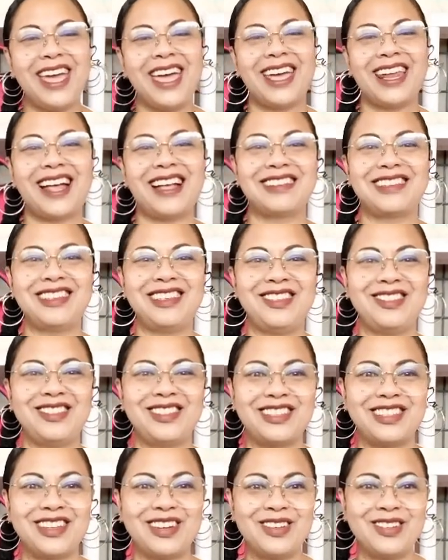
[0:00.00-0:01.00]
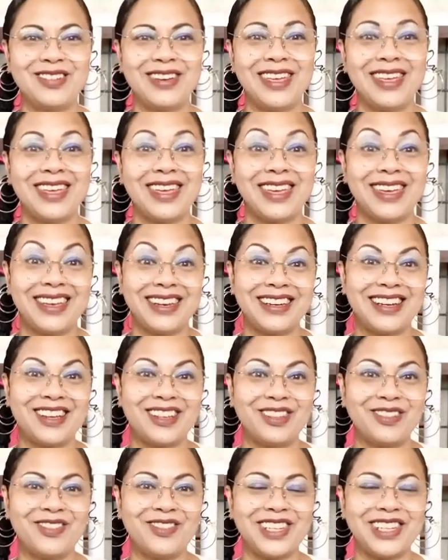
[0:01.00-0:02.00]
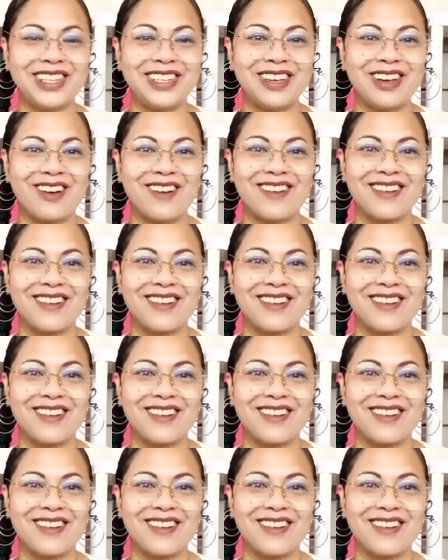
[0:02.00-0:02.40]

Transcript: and I'll see you soon in another video.